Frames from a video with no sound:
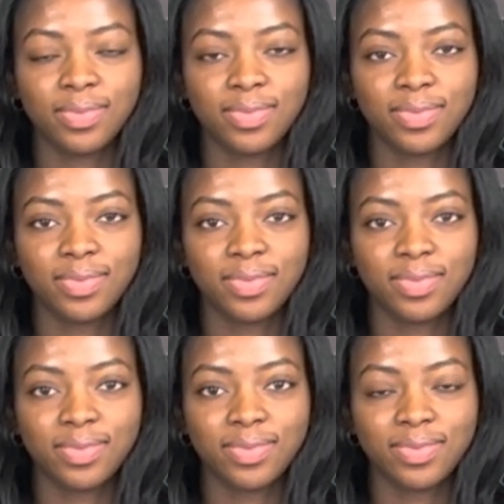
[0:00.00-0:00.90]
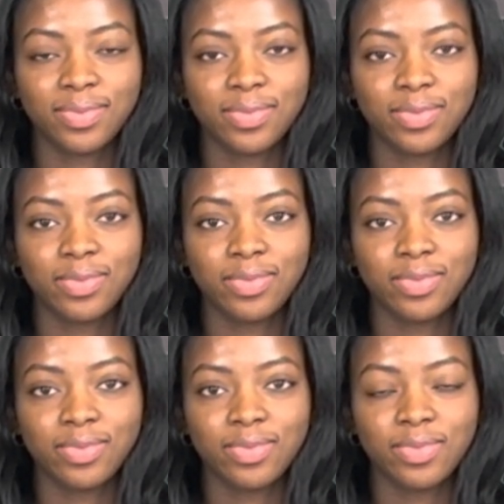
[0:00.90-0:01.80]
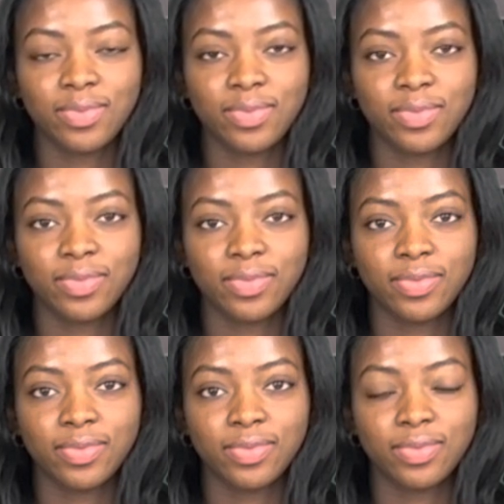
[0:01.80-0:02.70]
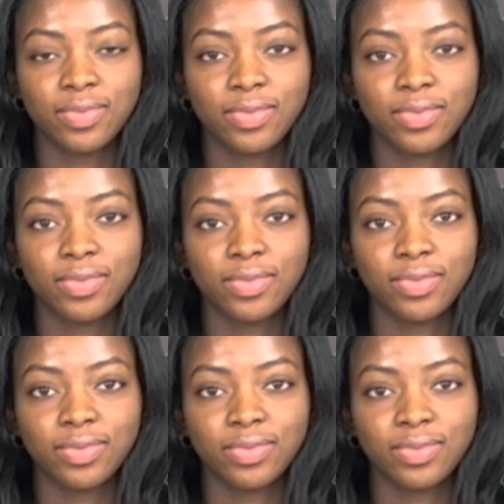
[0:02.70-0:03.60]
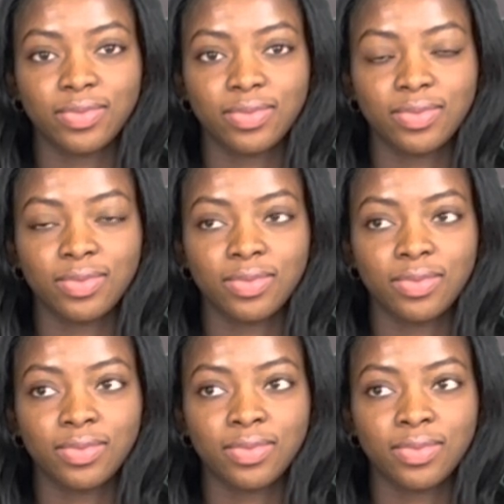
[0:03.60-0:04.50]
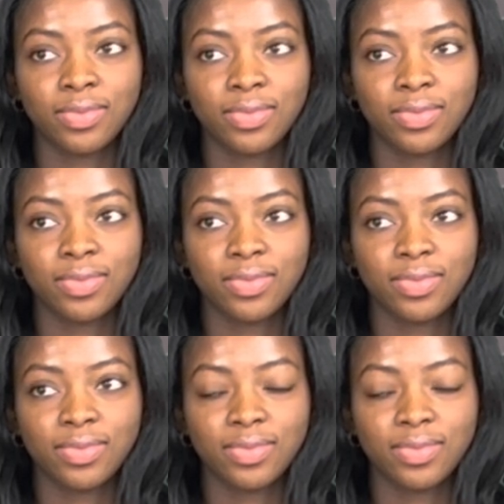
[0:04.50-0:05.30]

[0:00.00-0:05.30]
(silent)